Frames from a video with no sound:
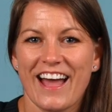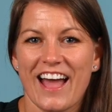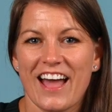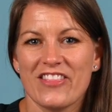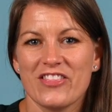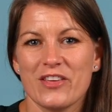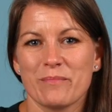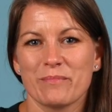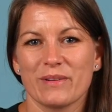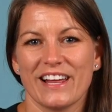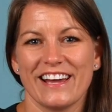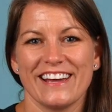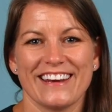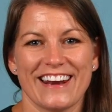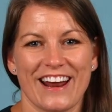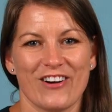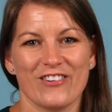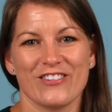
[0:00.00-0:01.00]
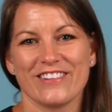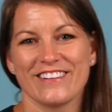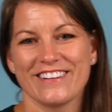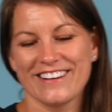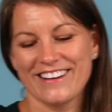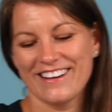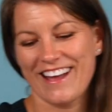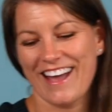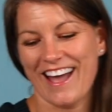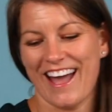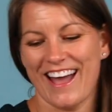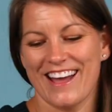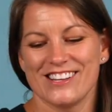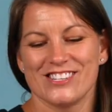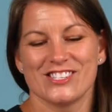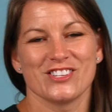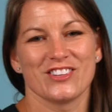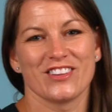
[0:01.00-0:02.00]
and they play it out
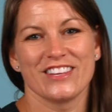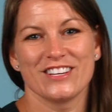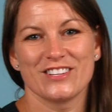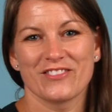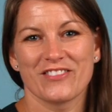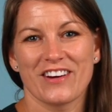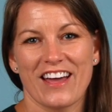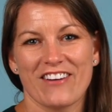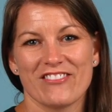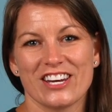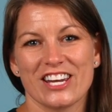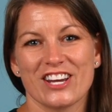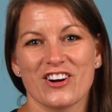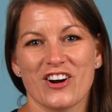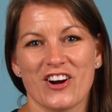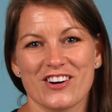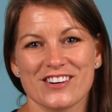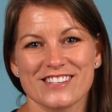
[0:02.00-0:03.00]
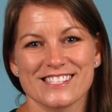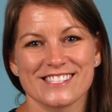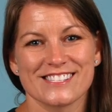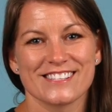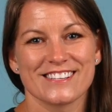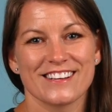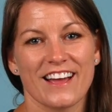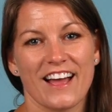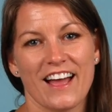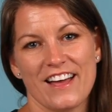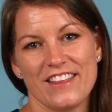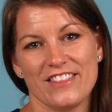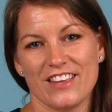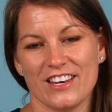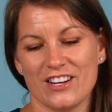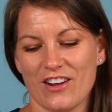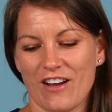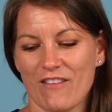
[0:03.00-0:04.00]
until they don't have any cards, and
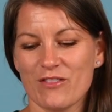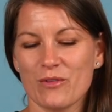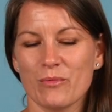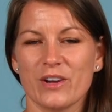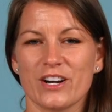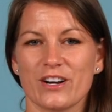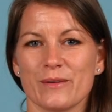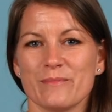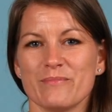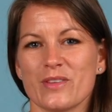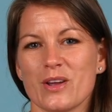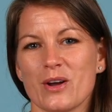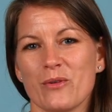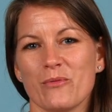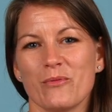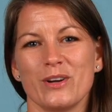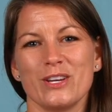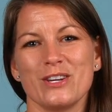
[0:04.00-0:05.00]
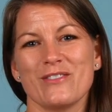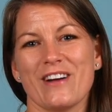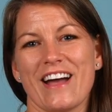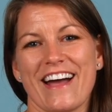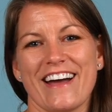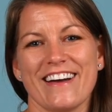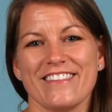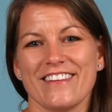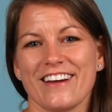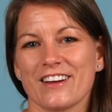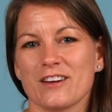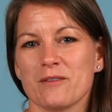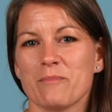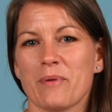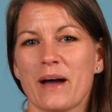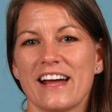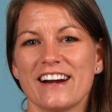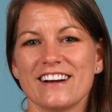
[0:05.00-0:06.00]
then you have the winner. When you add that
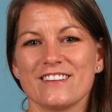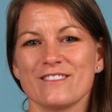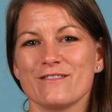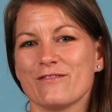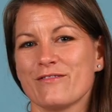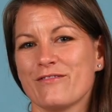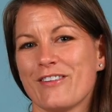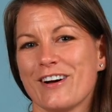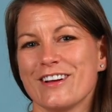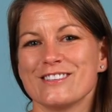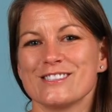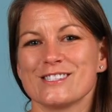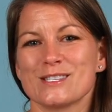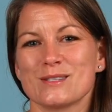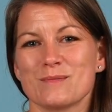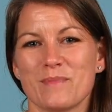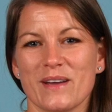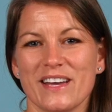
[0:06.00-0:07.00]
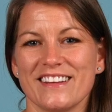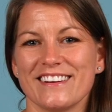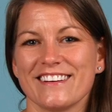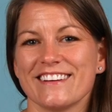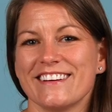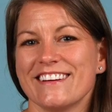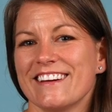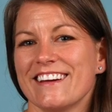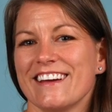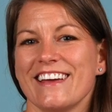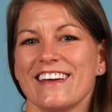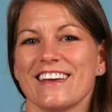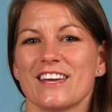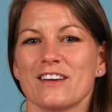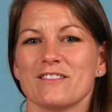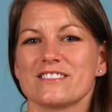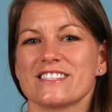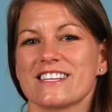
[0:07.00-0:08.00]
competitive fun spin, it
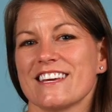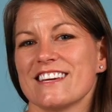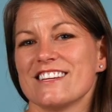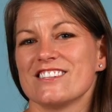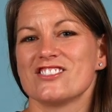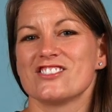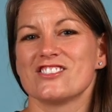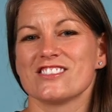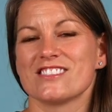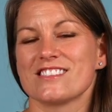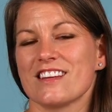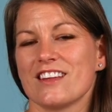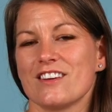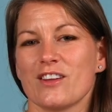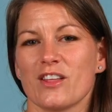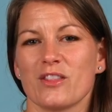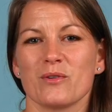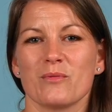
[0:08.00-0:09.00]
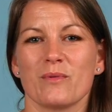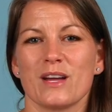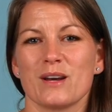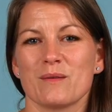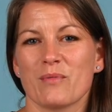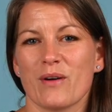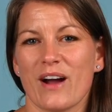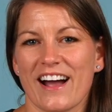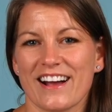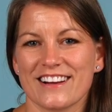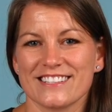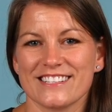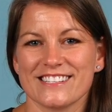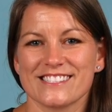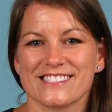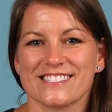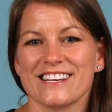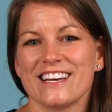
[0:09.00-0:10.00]
gives kids just another way to
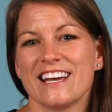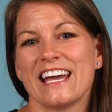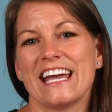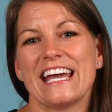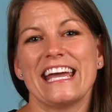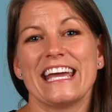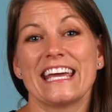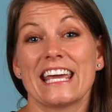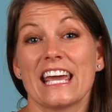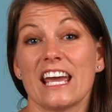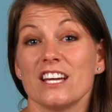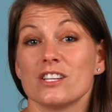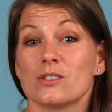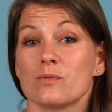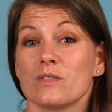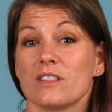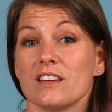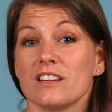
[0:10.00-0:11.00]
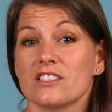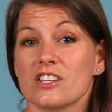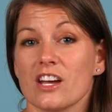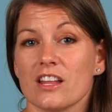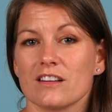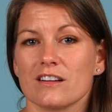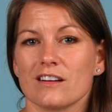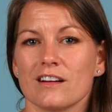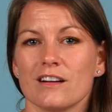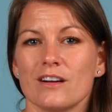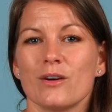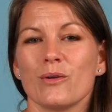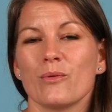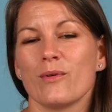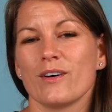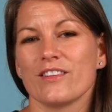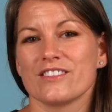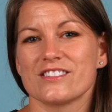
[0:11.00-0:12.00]
practice, engage with each other
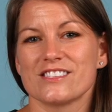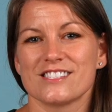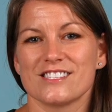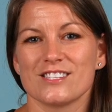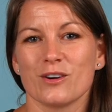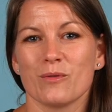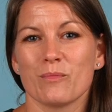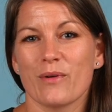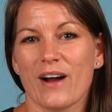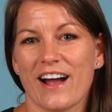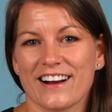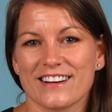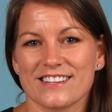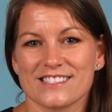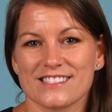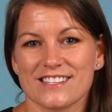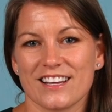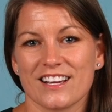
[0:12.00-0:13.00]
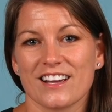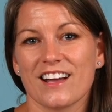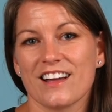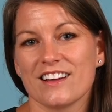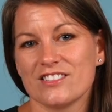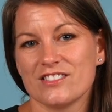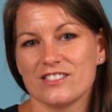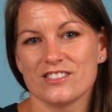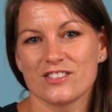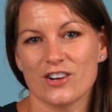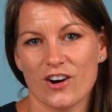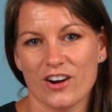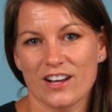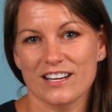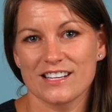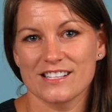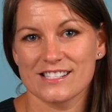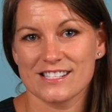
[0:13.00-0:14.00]
while they're still practicing
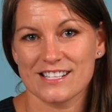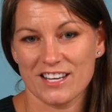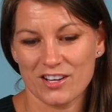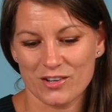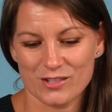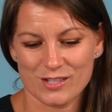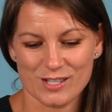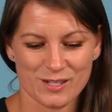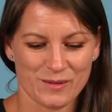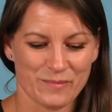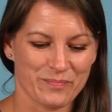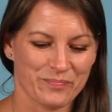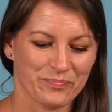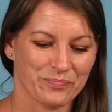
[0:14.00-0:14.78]
targeted skills.